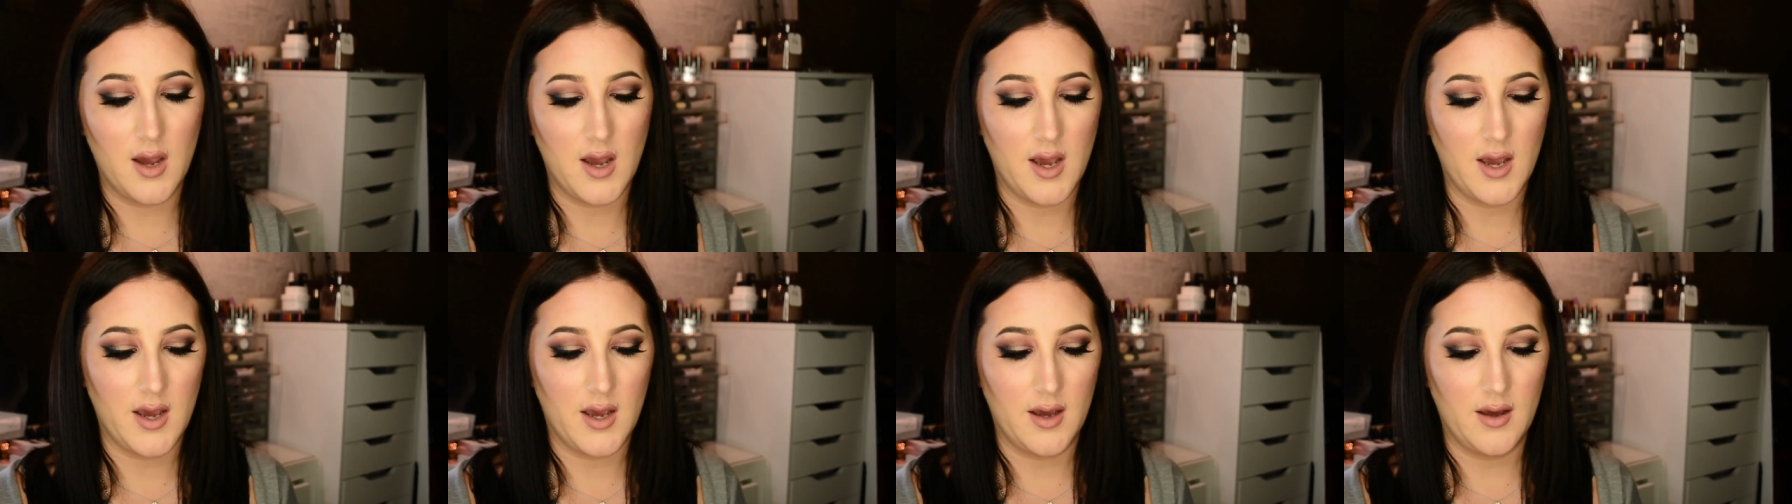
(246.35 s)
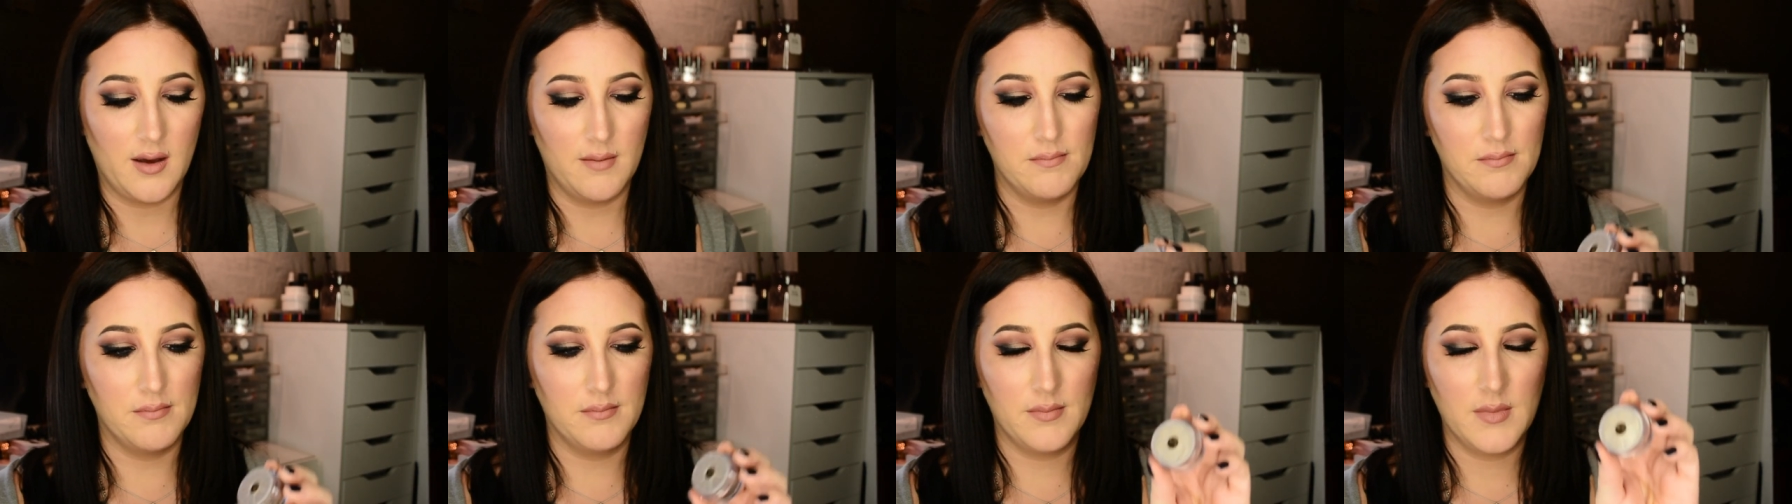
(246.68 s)

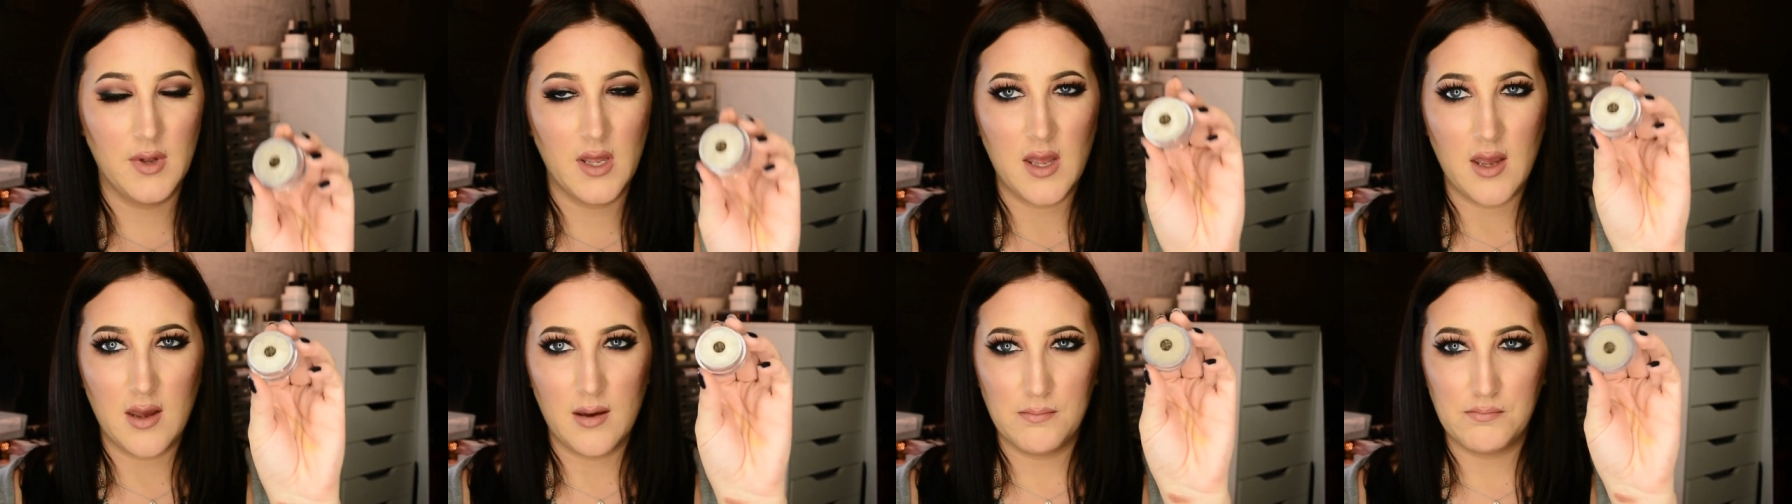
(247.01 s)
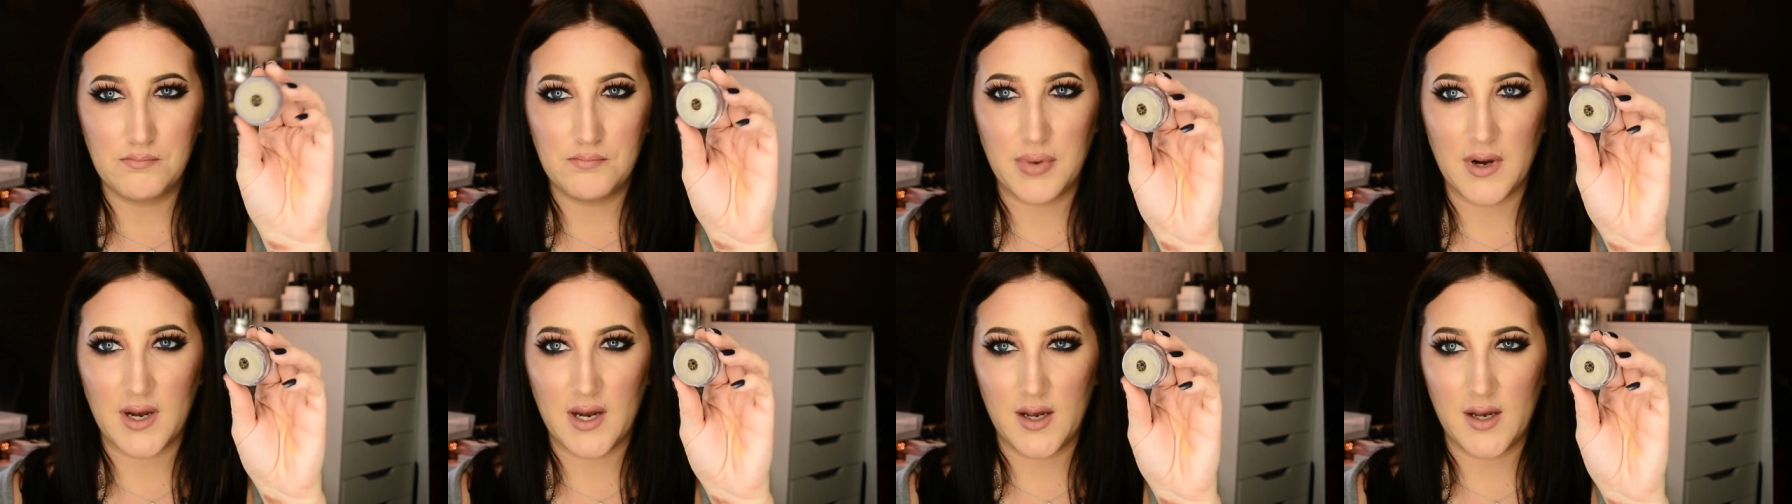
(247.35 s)
Um,
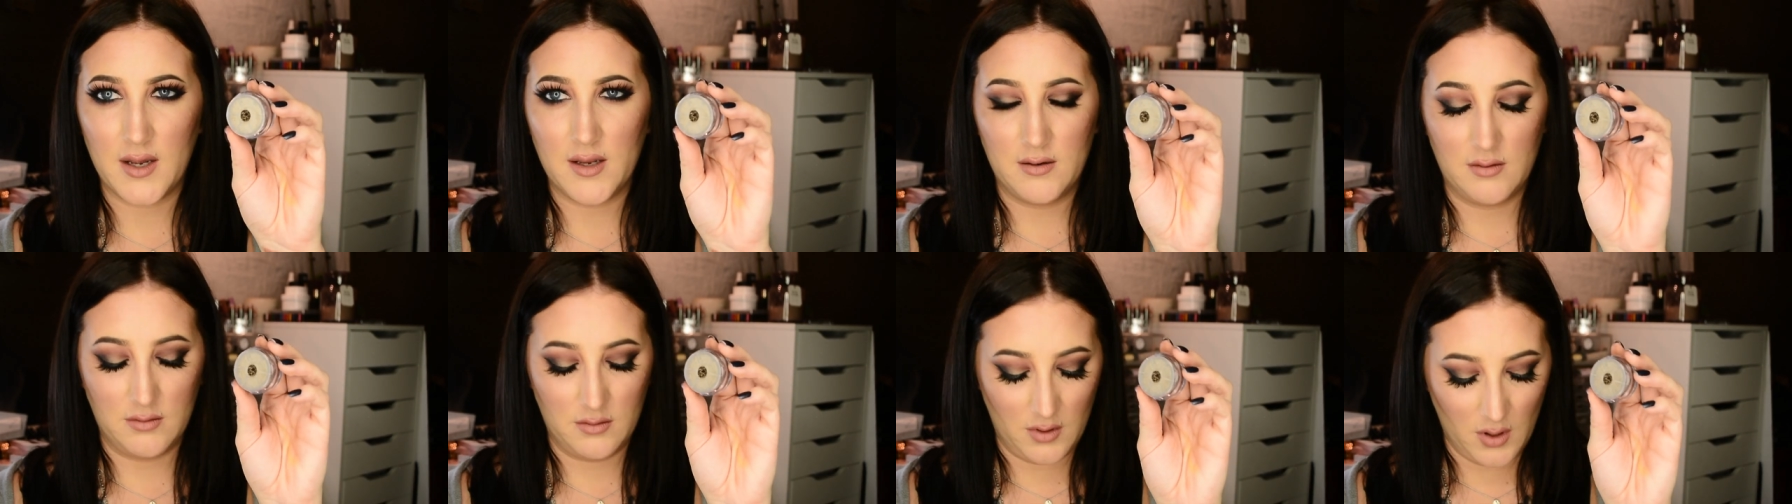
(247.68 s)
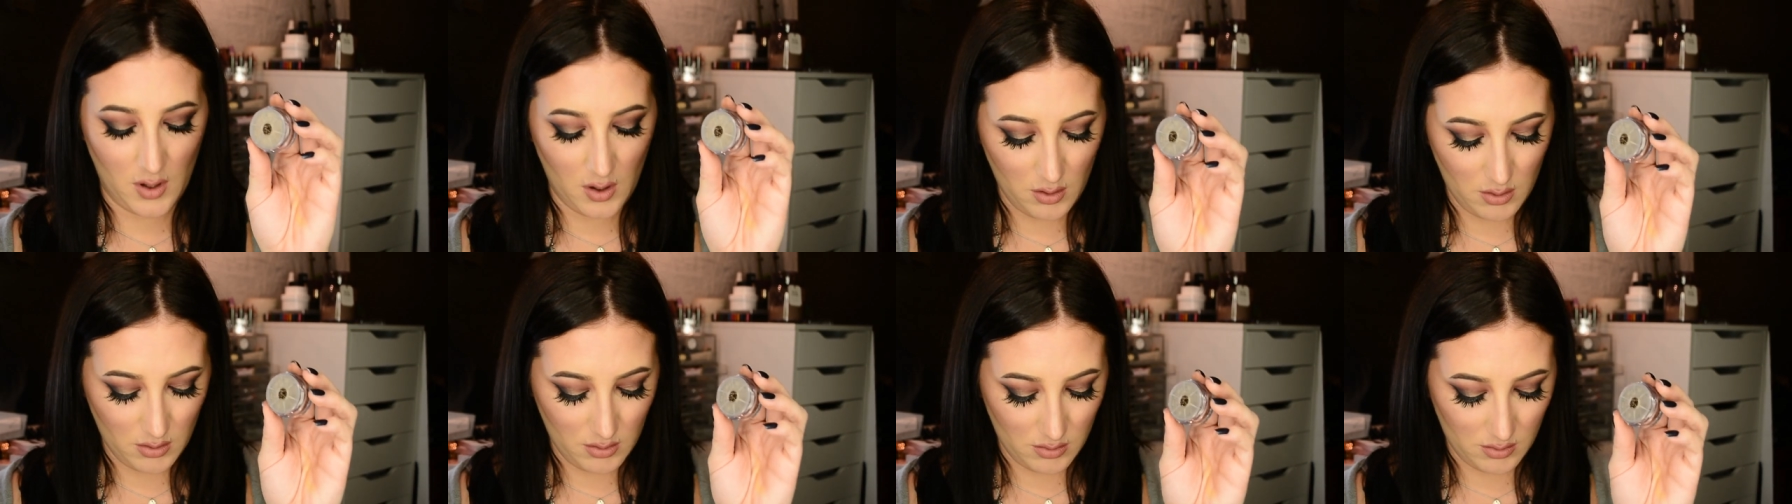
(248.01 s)
but,
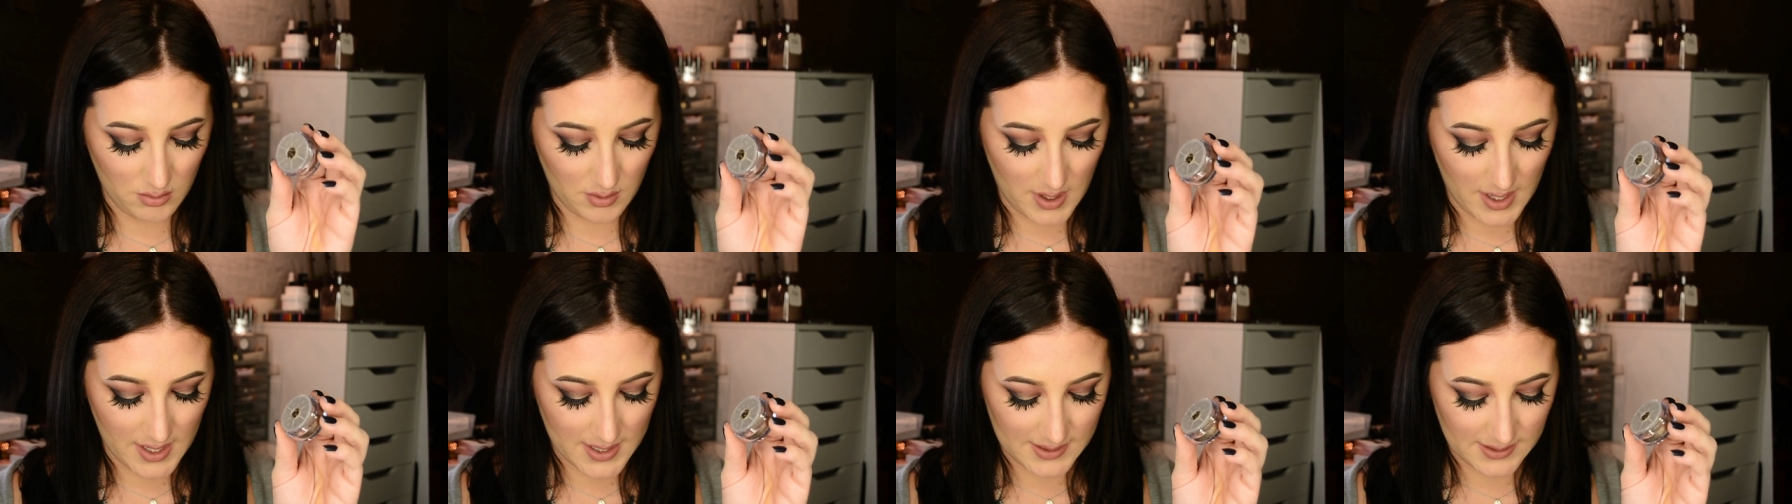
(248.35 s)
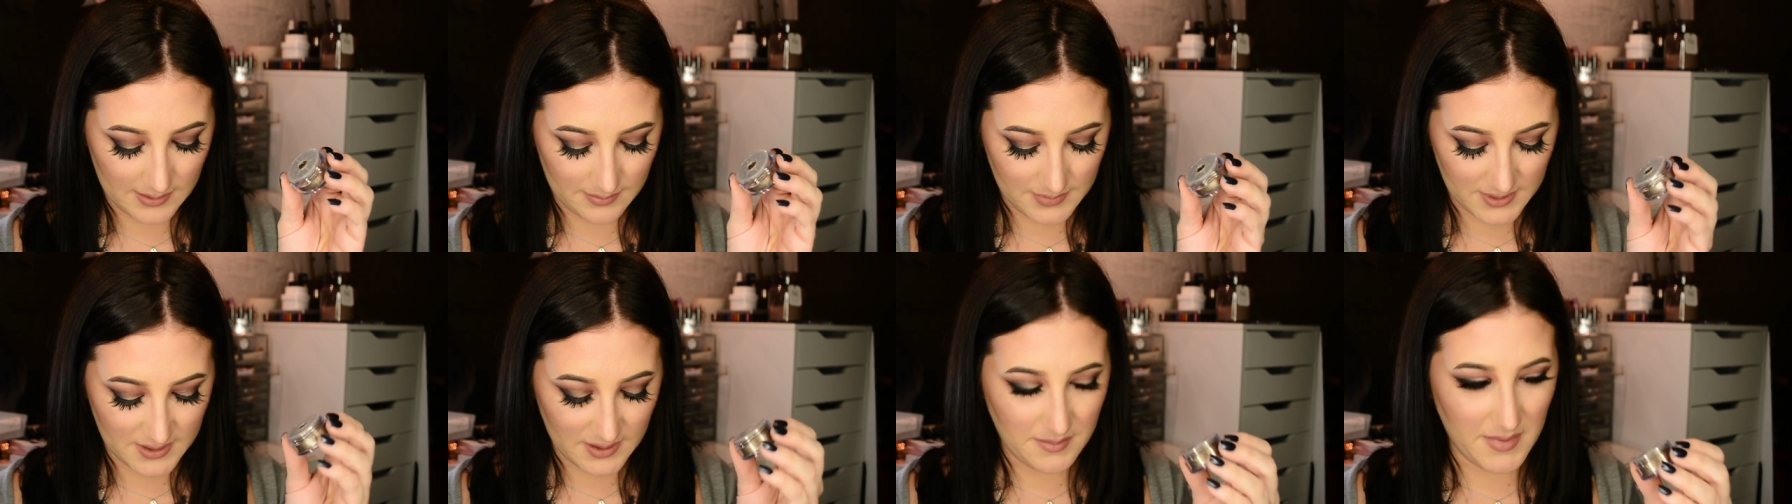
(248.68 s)
oh, I
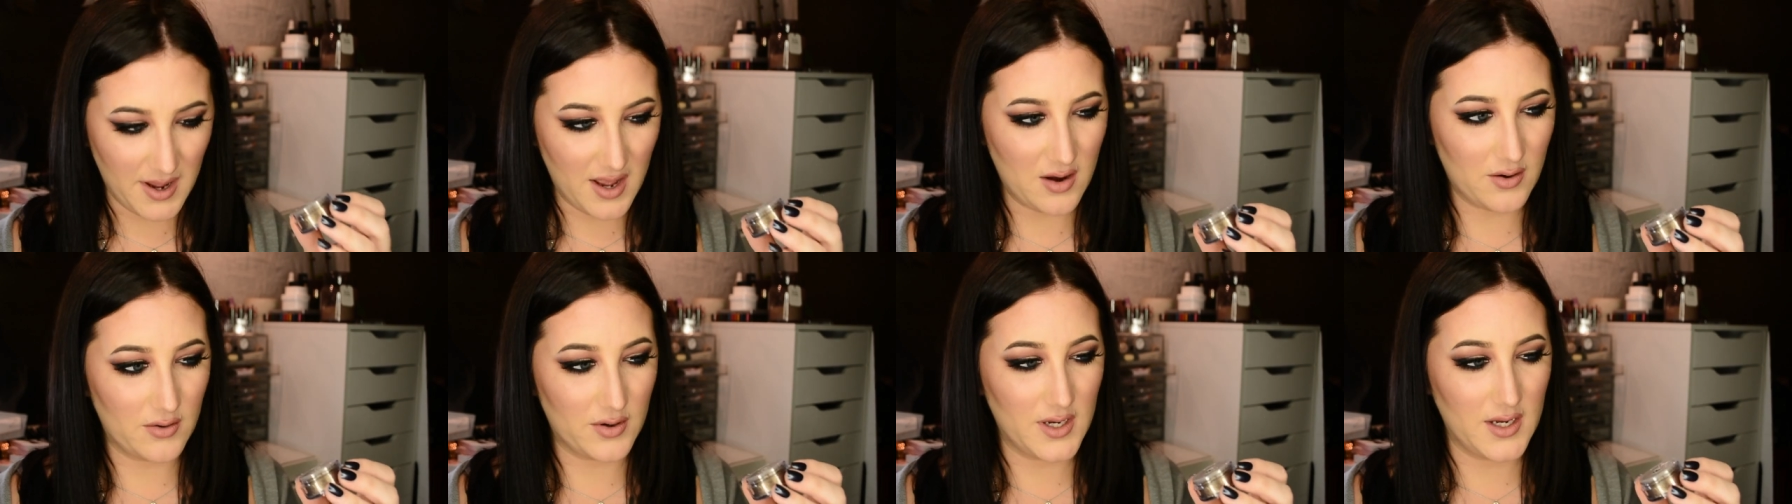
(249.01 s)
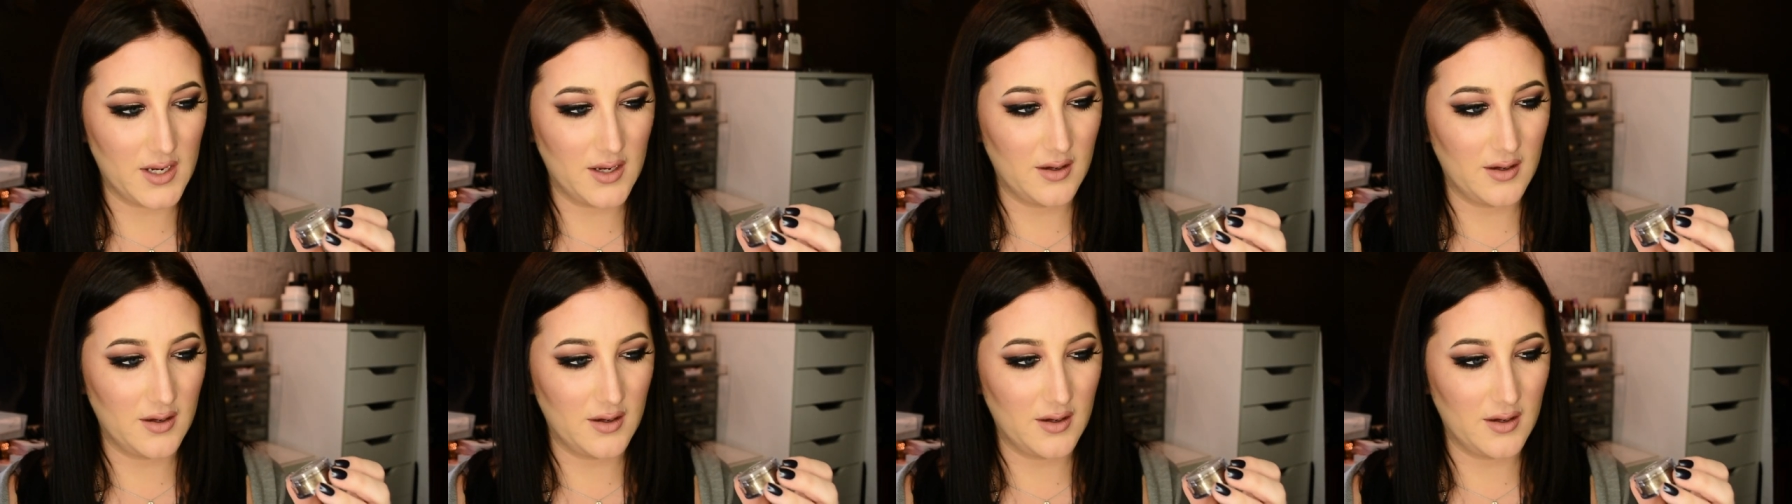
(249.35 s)
dumped some out.